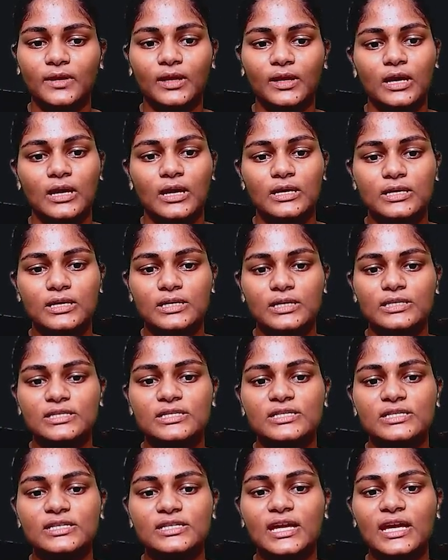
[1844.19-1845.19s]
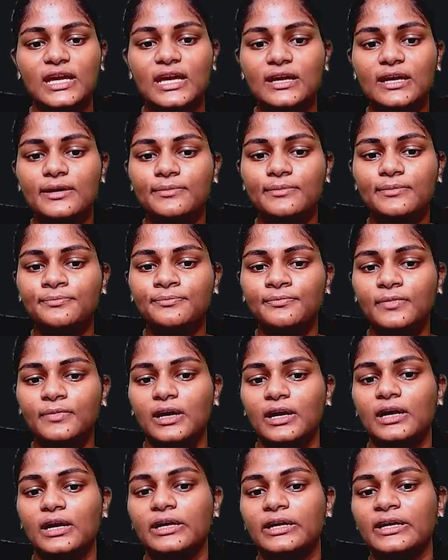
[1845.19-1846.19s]
same
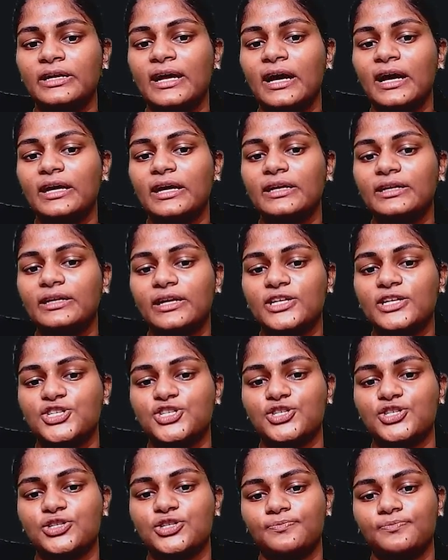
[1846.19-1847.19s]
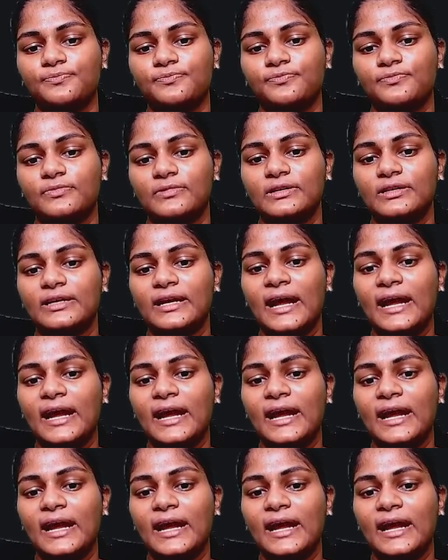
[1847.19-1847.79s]
direction, right?